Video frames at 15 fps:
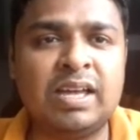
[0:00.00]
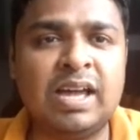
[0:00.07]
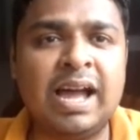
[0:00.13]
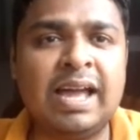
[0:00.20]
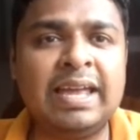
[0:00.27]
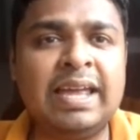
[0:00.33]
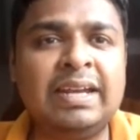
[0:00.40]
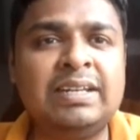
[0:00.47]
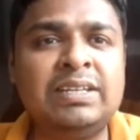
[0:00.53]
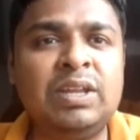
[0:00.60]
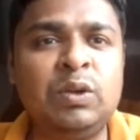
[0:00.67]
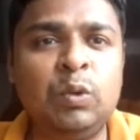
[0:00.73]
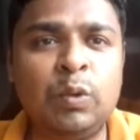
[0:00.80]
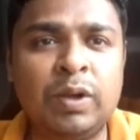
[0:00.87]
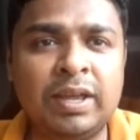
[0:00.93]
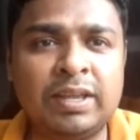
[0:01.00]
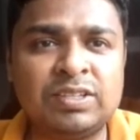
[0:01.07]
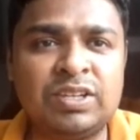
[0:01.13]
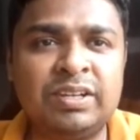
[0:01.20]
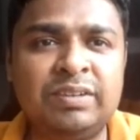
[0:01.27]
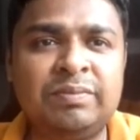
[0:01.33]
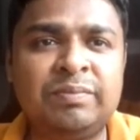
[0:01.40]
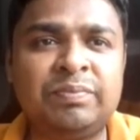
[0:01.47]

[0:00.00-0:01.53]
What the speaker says: I get new equation.